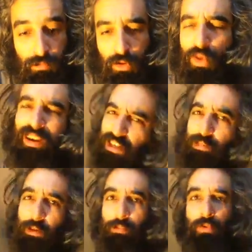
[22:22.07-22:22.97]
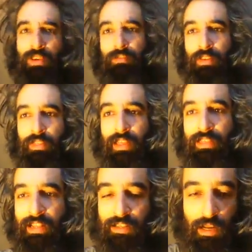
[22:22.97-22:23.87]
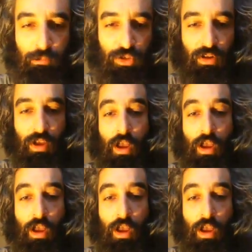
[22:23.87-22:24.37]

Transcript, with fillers: Crazy people even think that's an option.